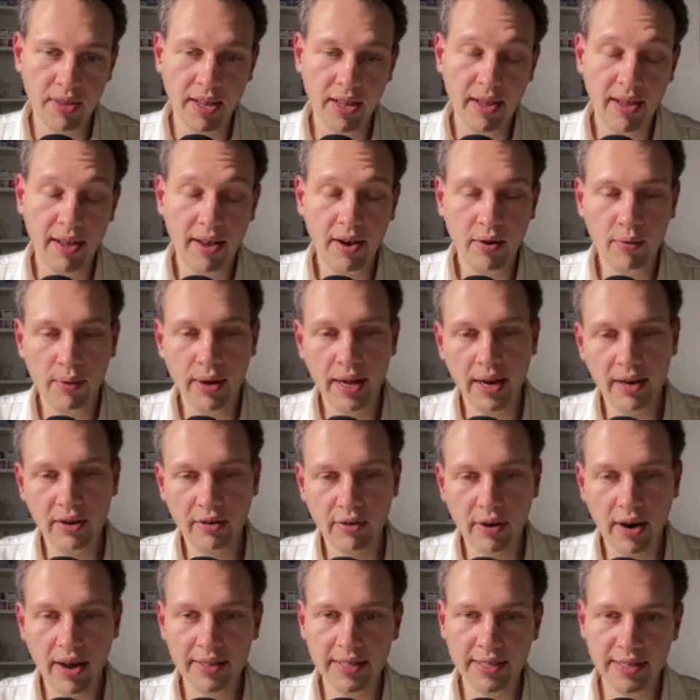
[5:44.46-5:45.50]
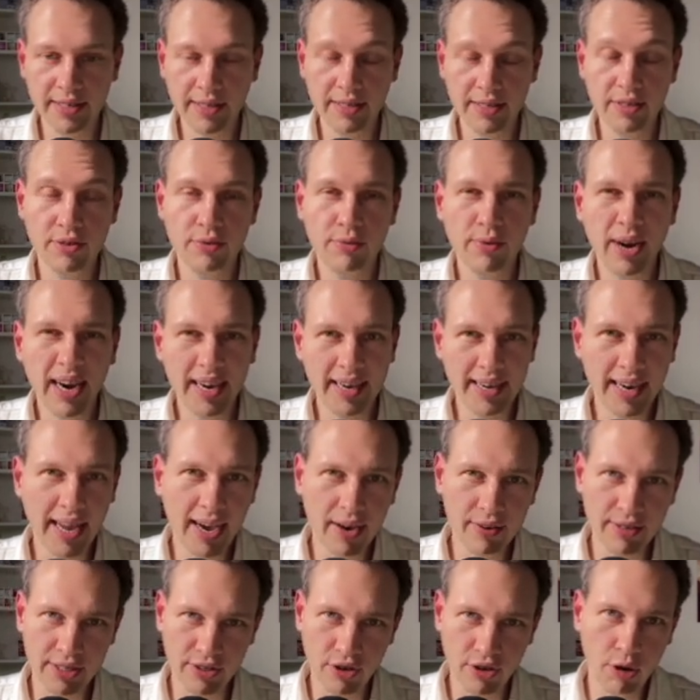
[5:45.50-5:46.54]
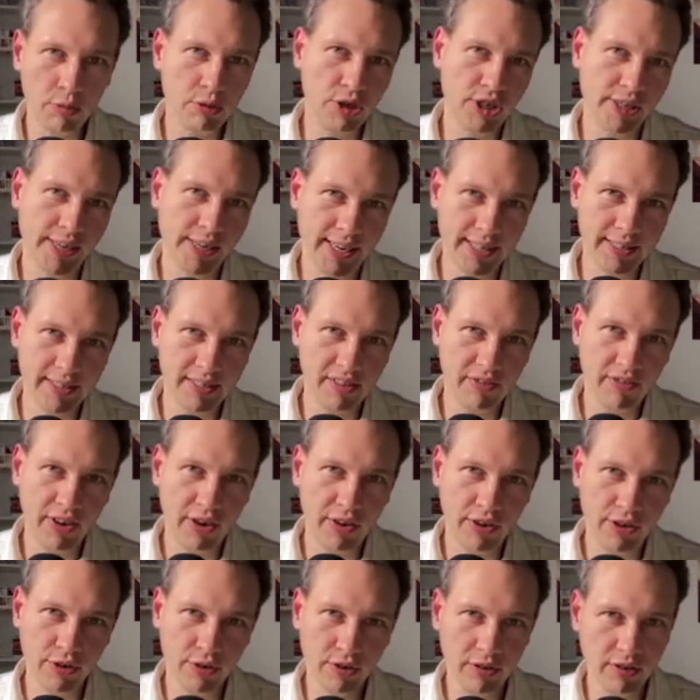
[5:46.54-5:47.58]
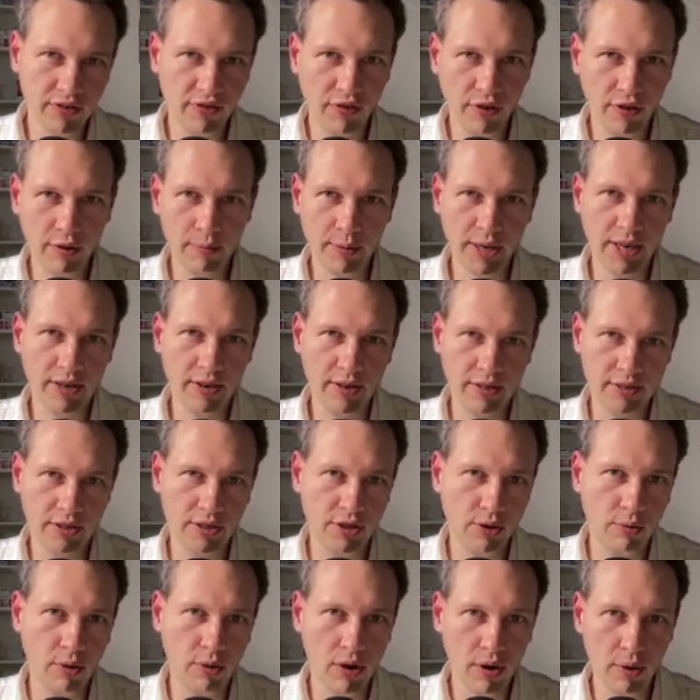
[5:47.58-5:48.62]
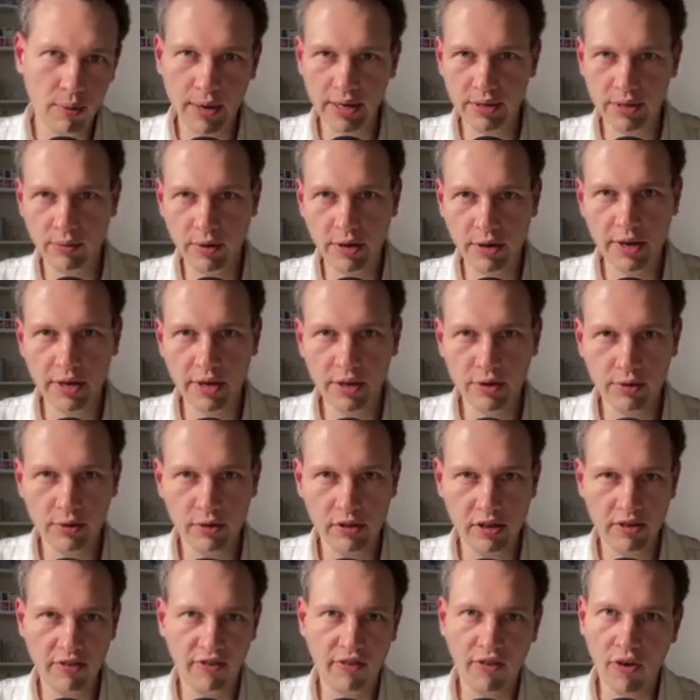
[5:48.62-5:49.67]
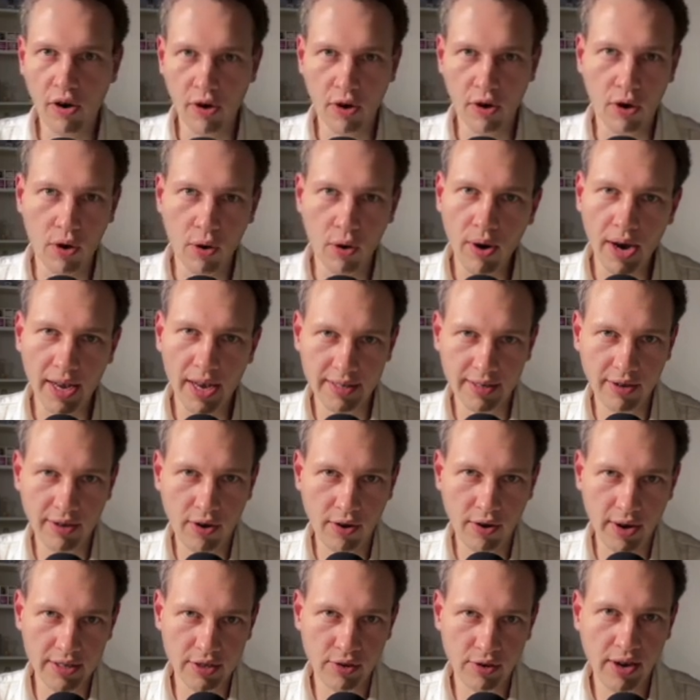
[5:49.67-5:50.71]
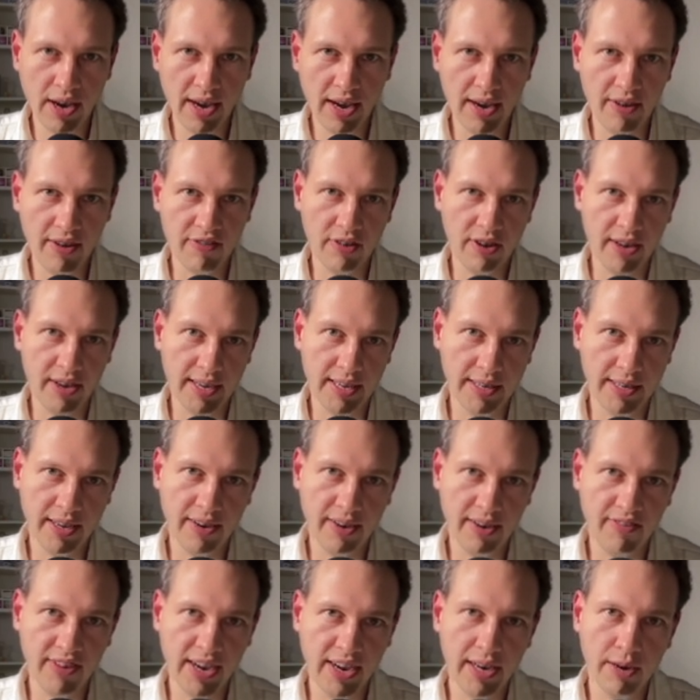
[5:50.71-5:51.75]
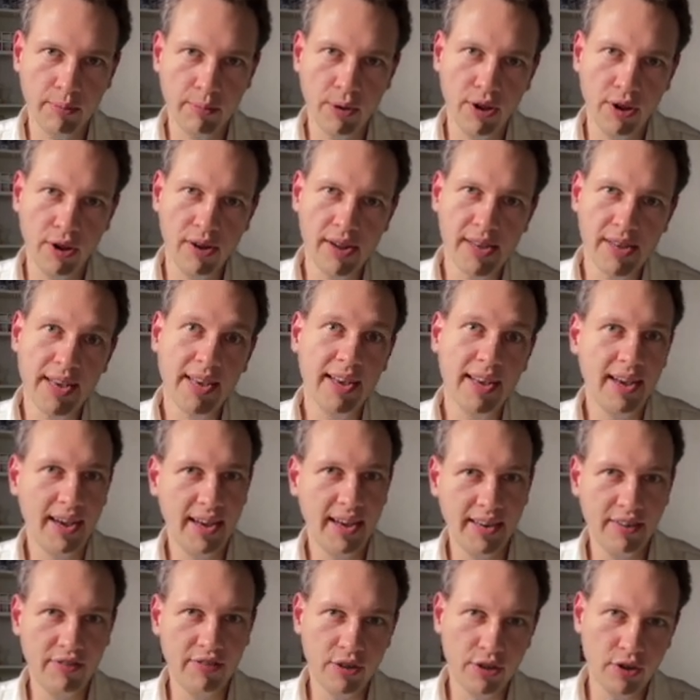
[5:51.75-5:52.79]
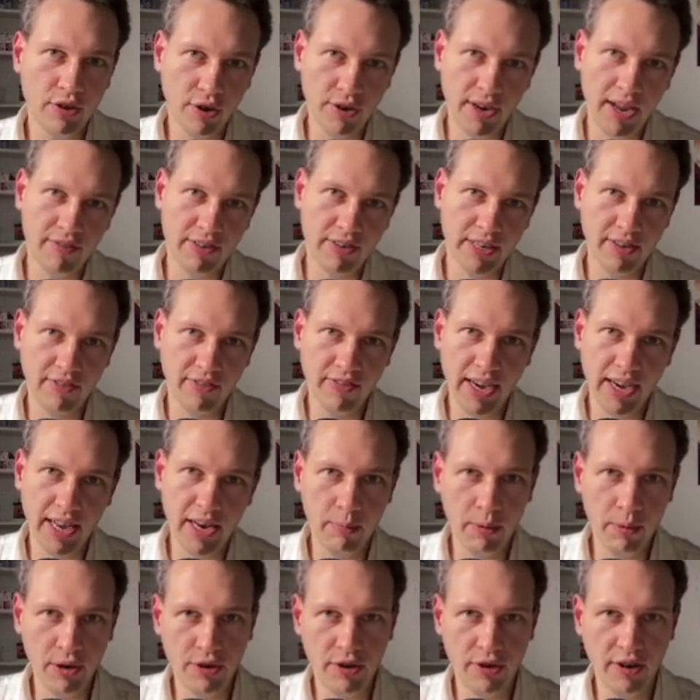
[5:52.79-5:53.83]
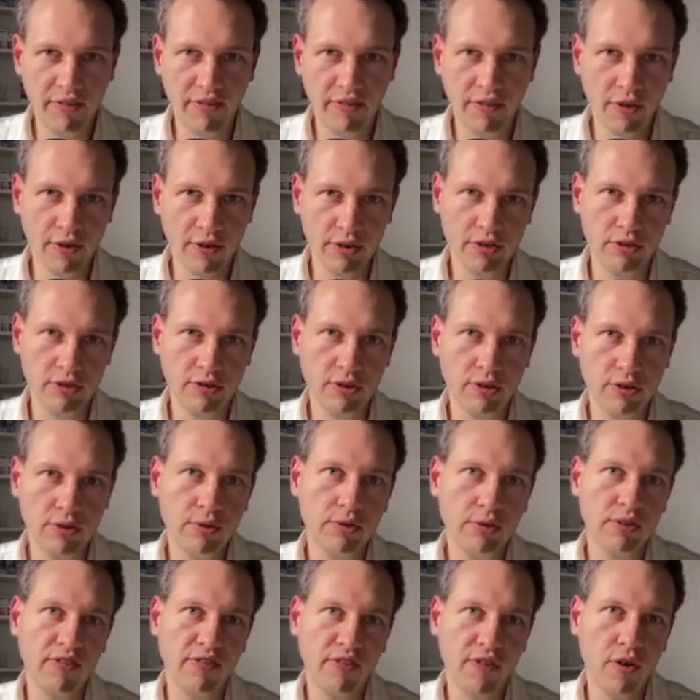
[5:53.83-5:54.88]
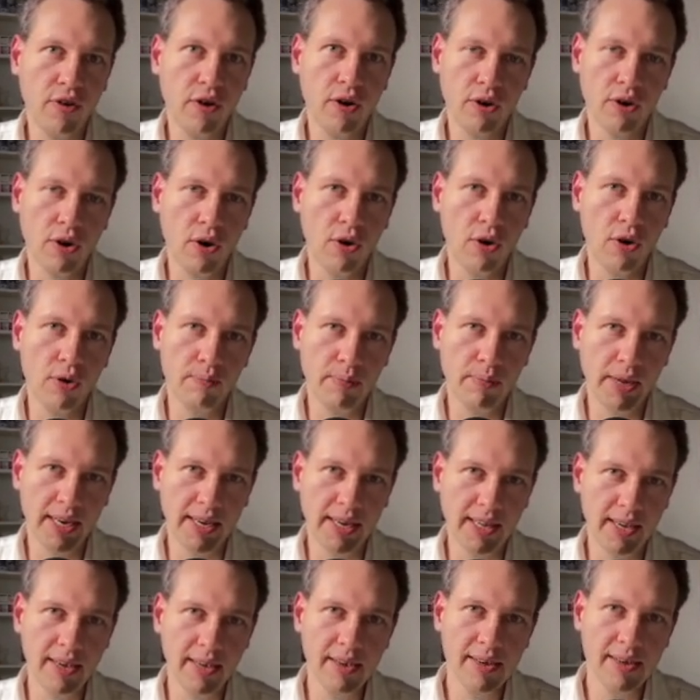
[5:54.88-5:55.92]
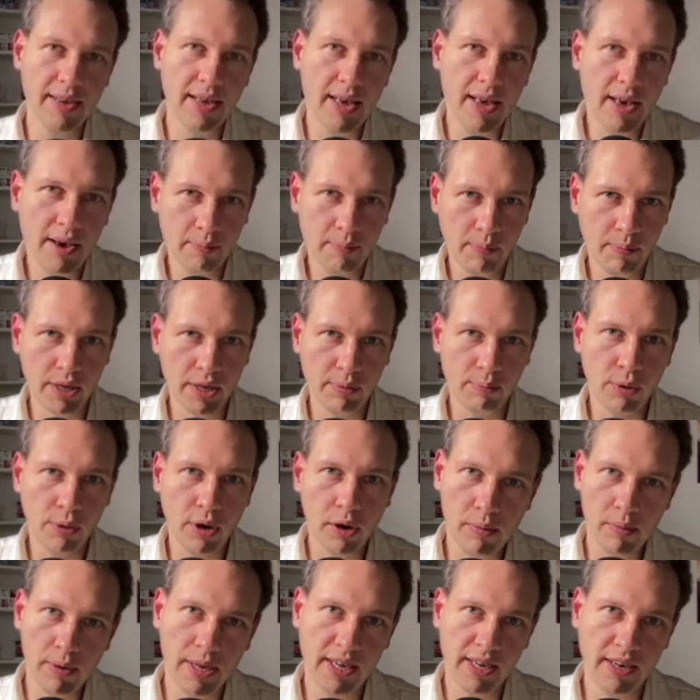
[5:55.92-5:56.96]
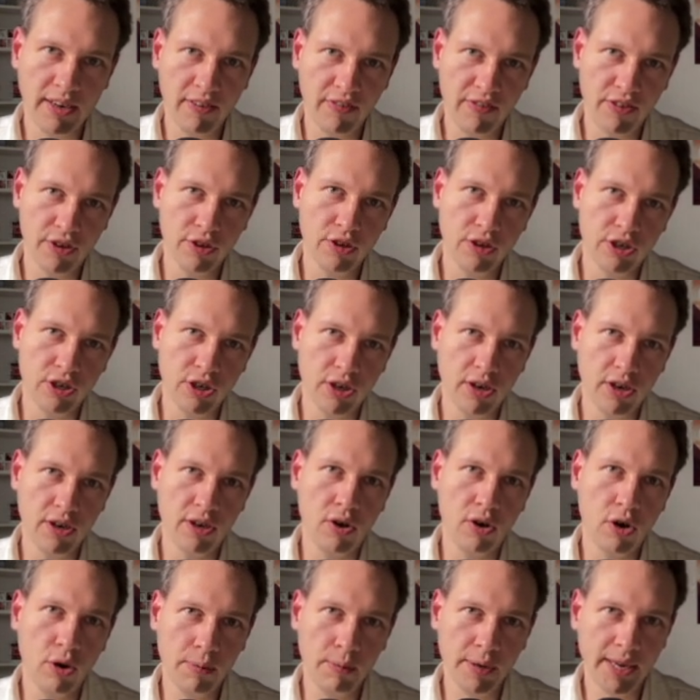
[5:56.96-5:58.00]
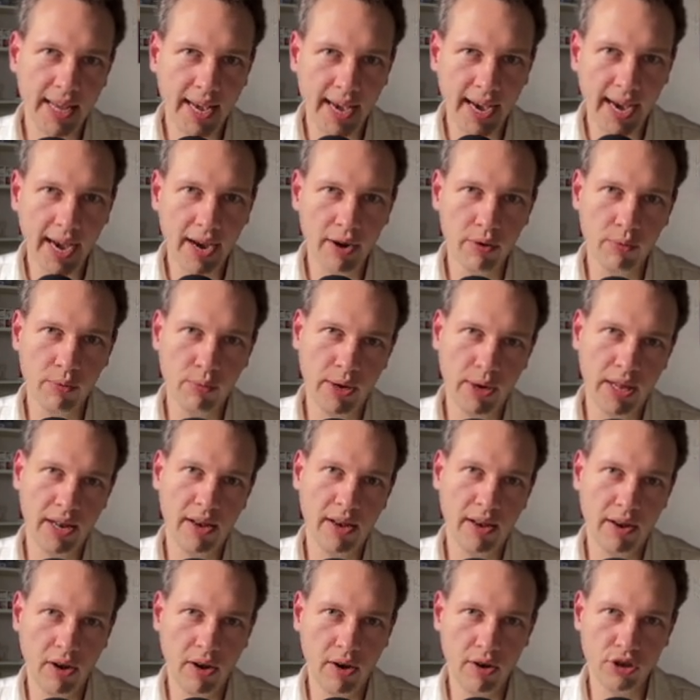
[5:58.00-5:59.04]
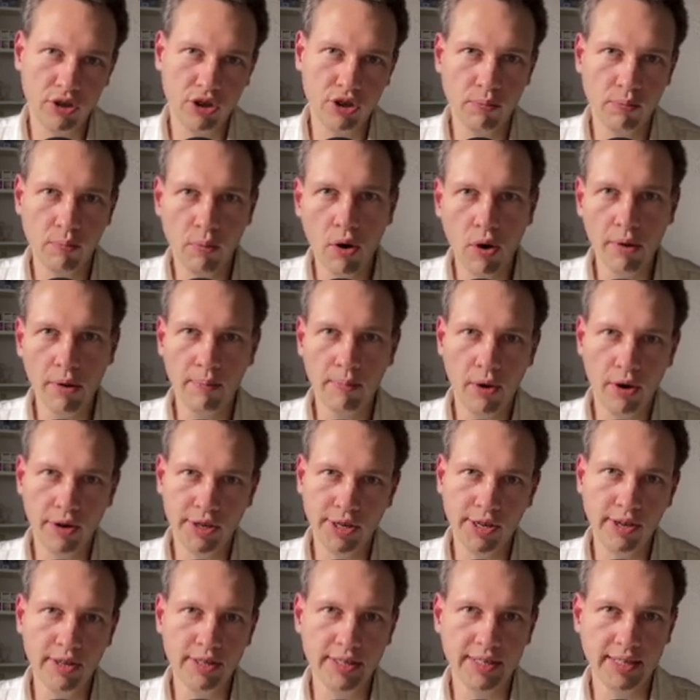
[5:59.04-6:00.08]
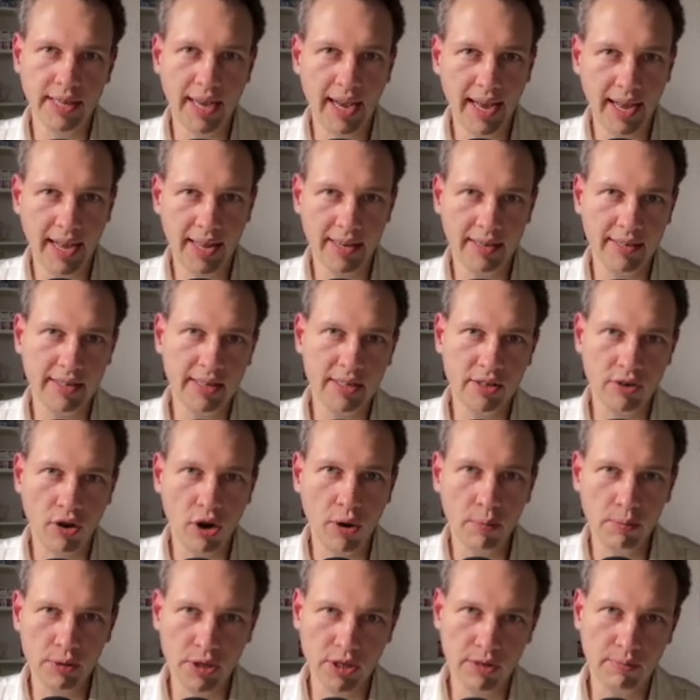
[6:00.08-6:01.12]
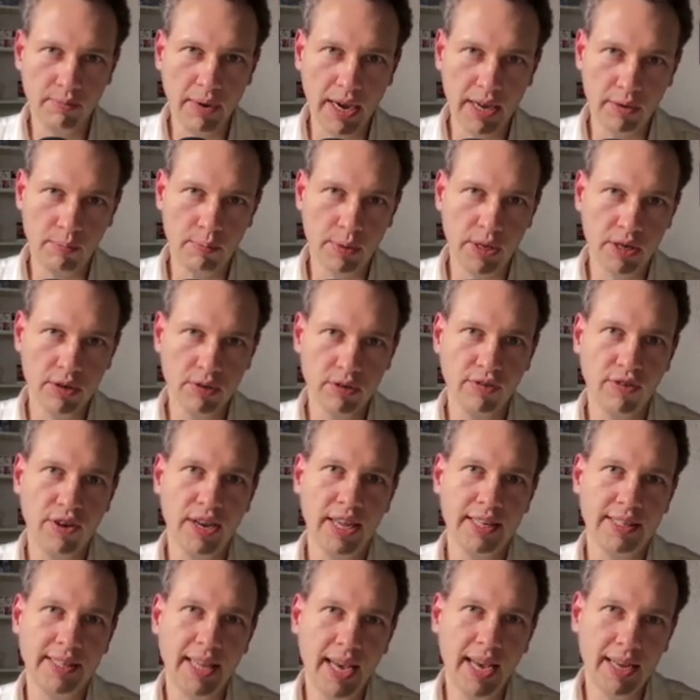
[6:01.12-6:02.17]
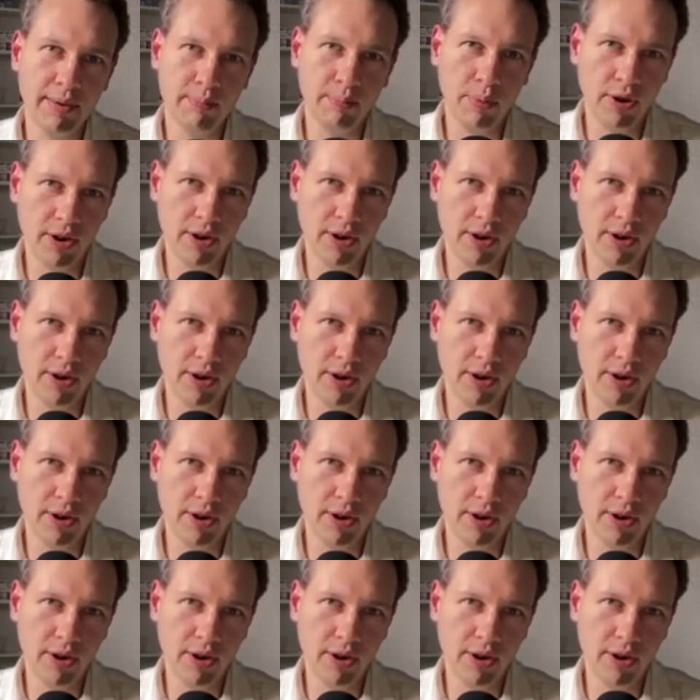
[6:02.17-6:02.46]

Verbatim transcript: Well, granted, right now this option isn't very useful because you always want to use 4o as long as you have it available. And if you don't have it available, you're forced to use 4o mini. But probably in the future, OpenAI will launch more models and this option might be useful at that point